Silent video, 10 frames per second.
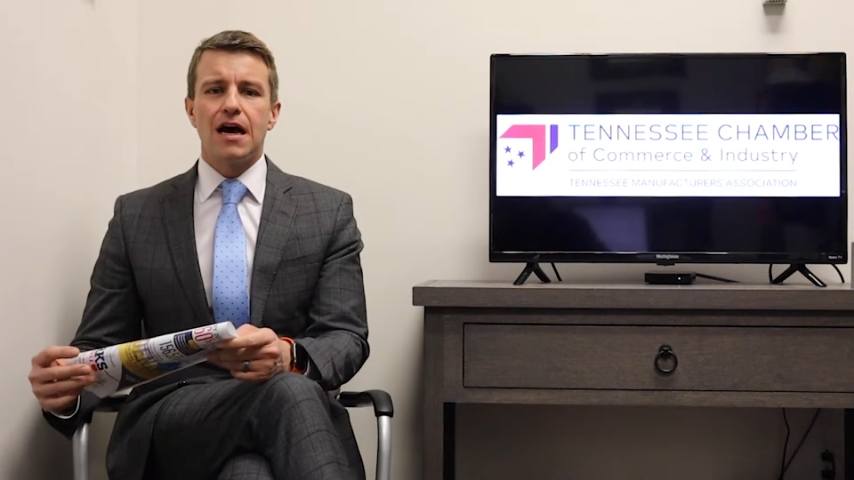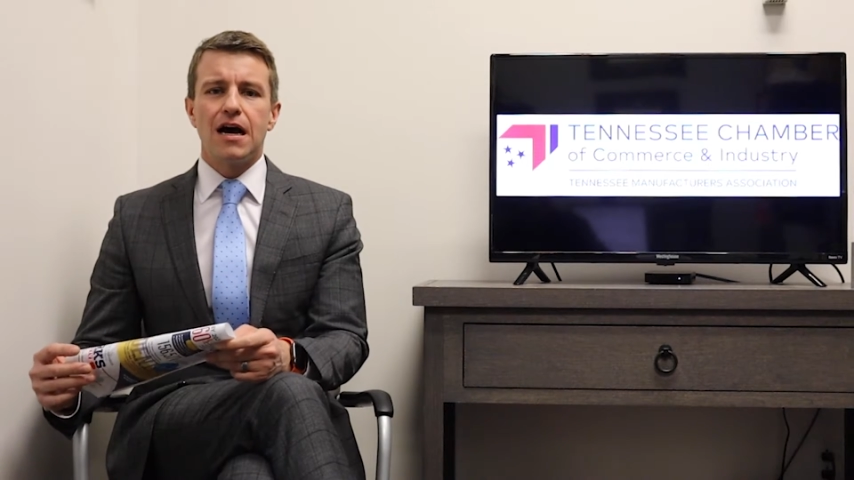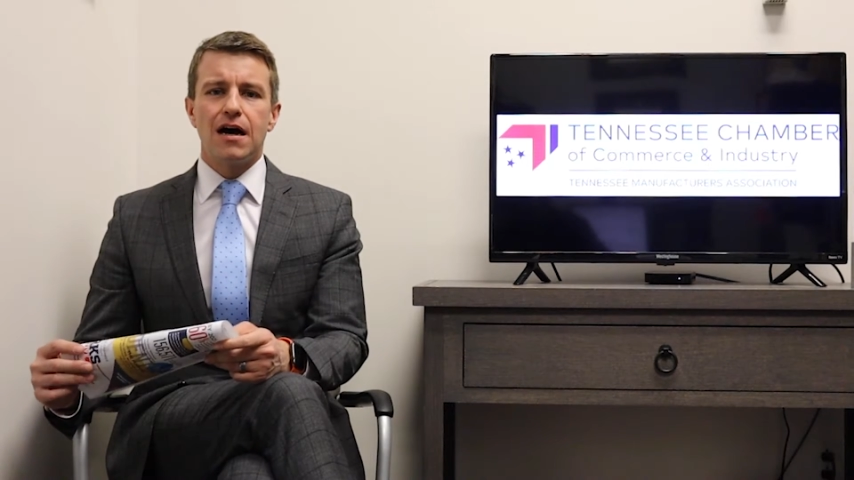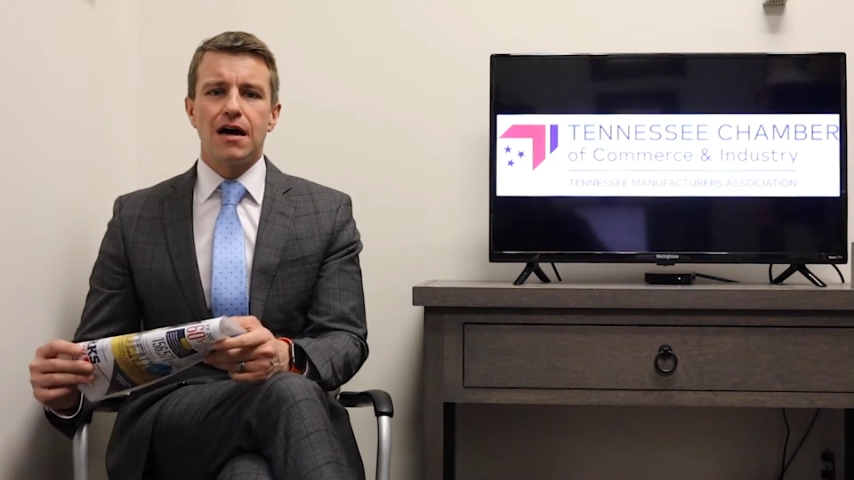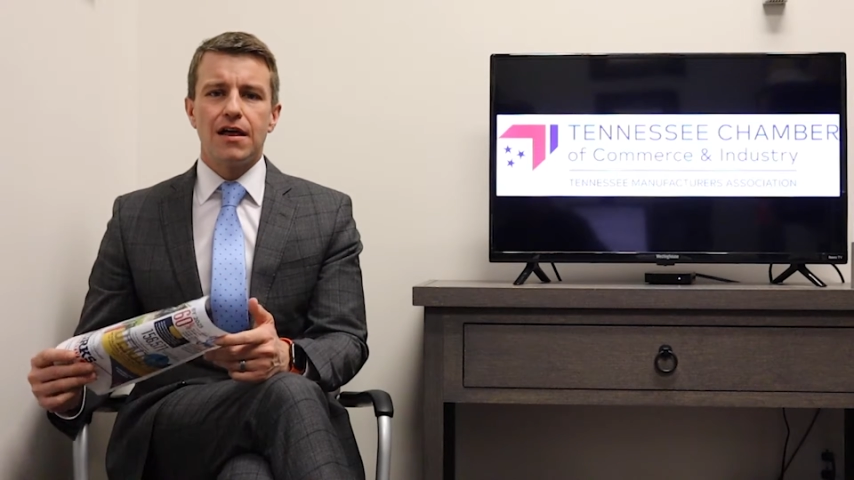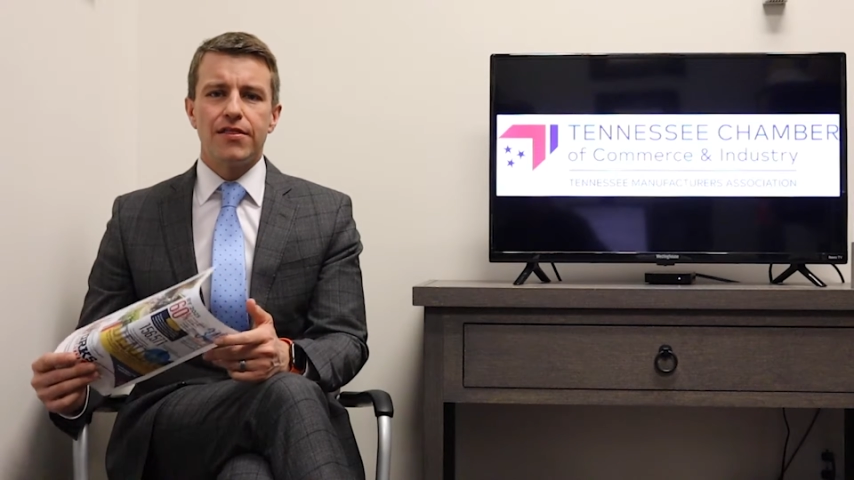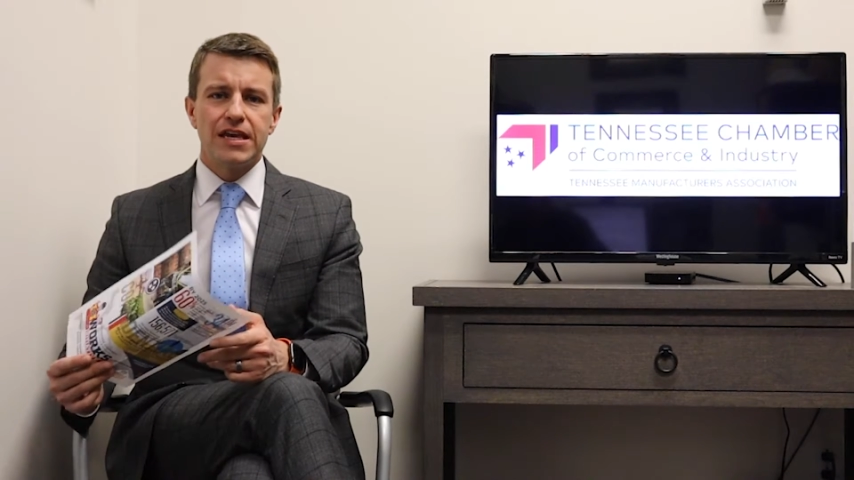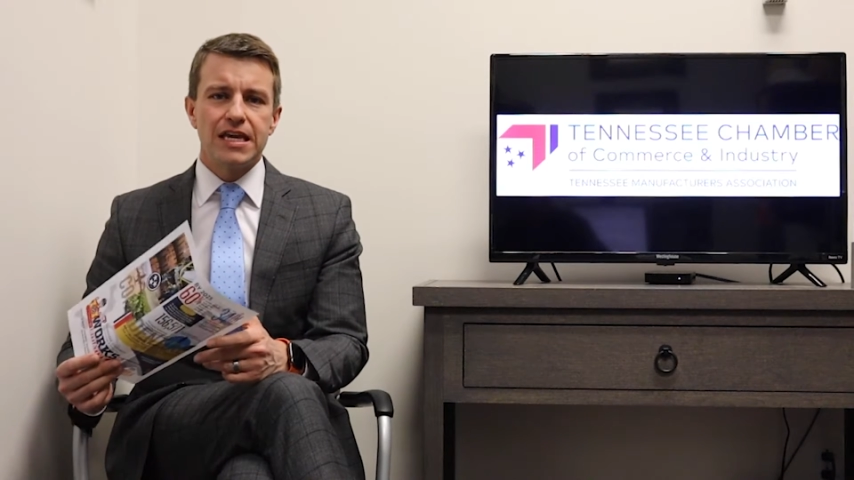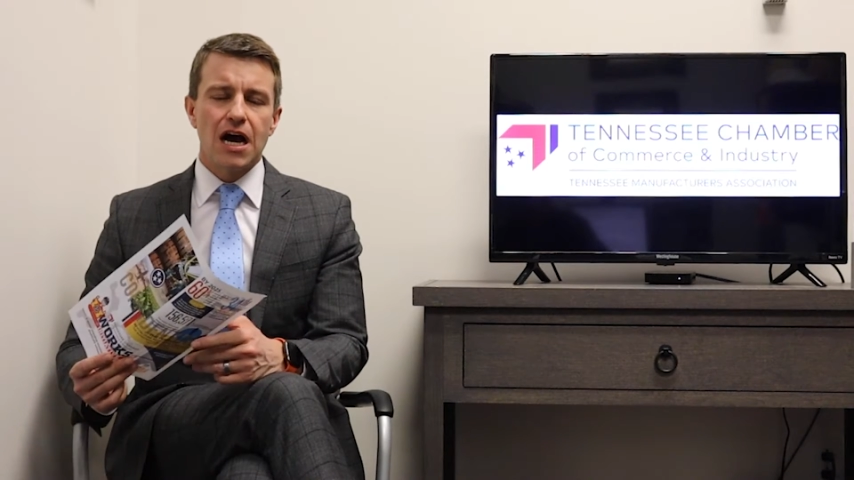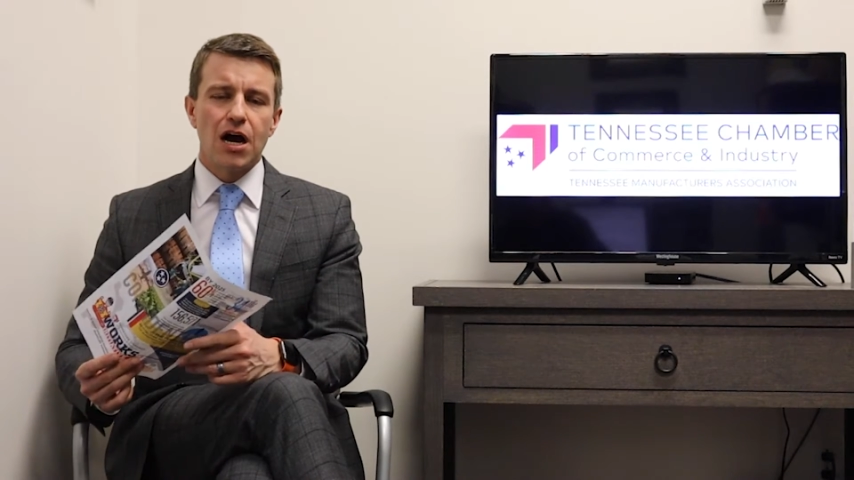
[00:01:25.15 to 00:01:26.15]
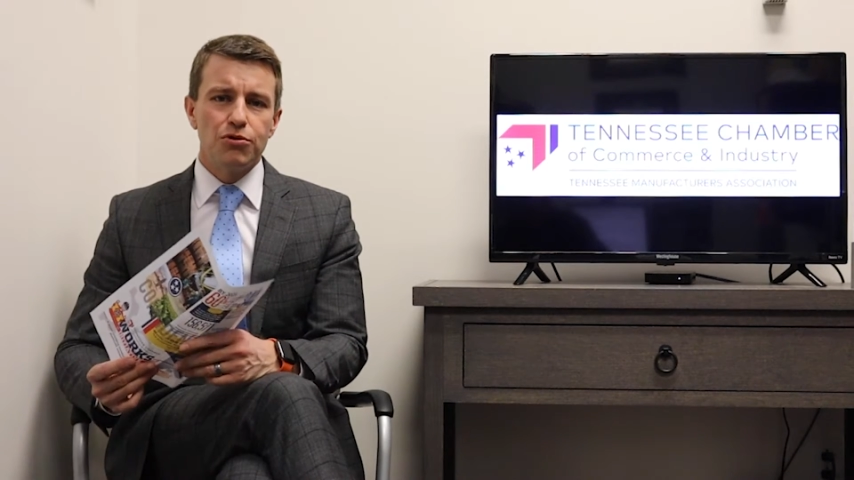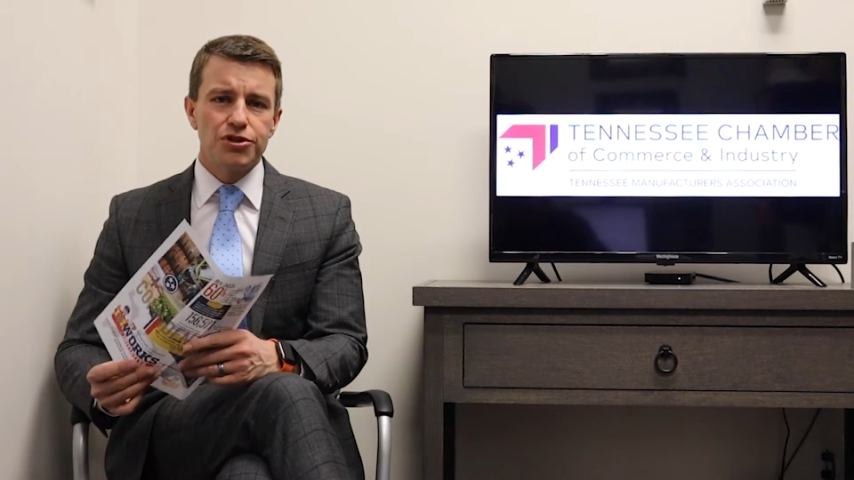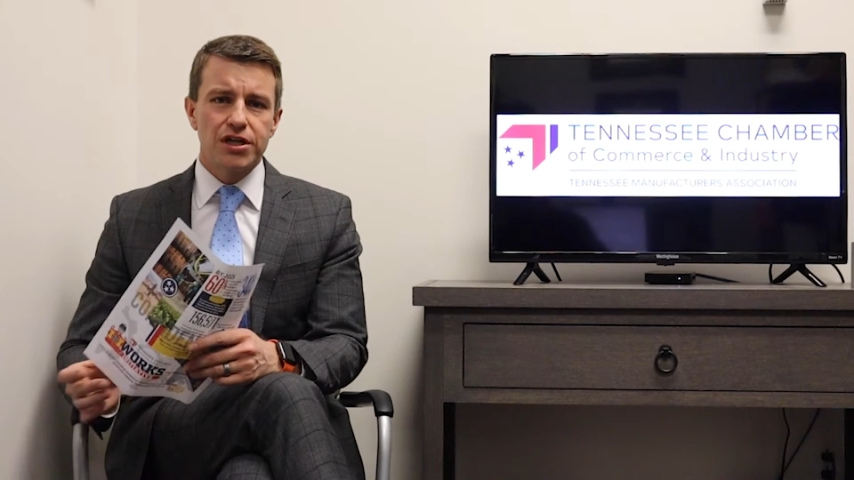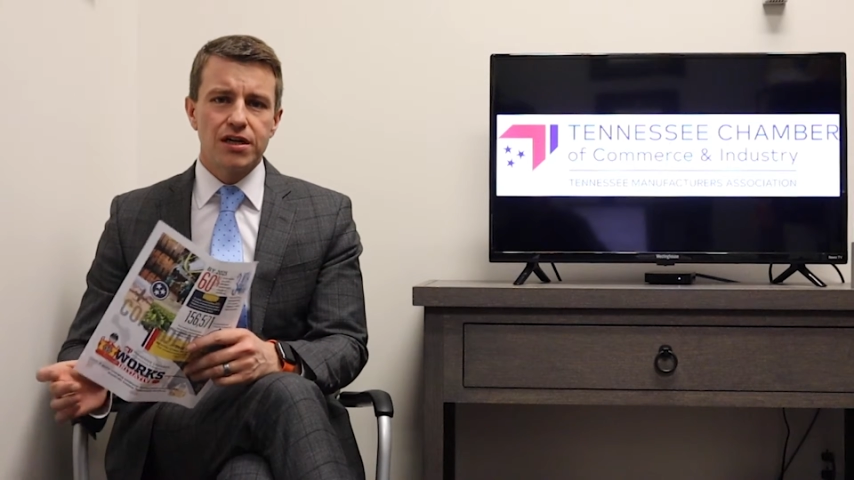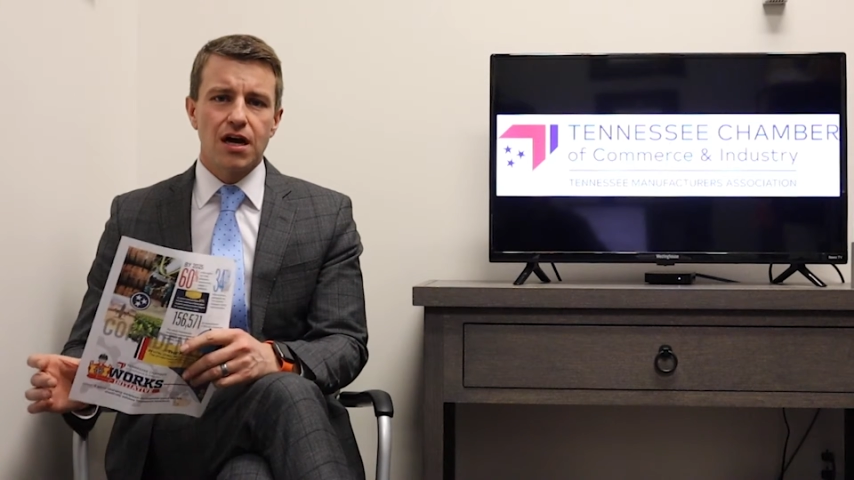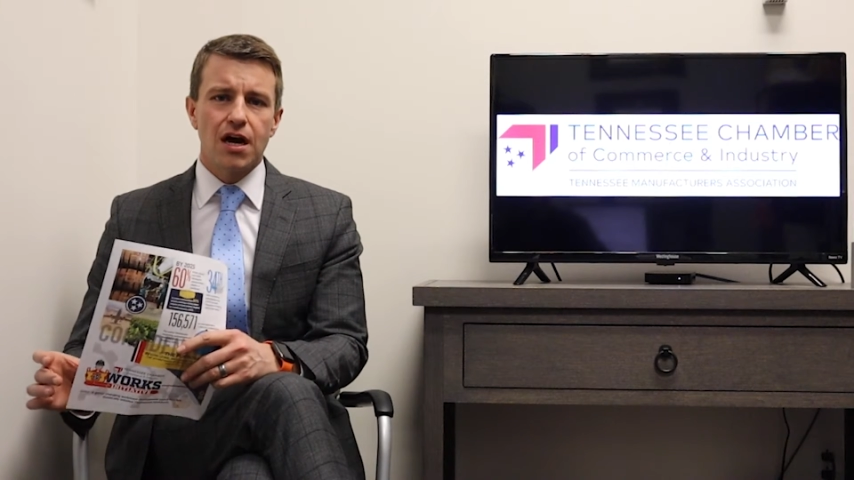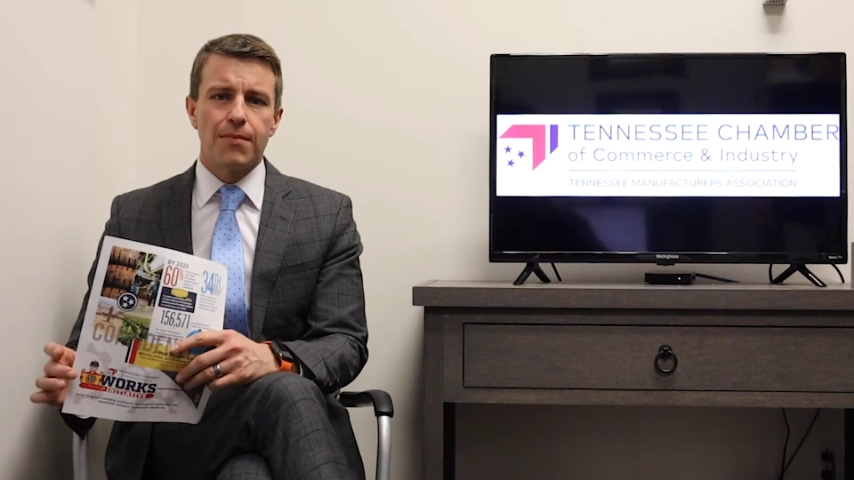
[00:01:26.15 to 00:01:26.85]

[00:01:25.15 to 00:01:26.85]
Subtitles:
the OSHA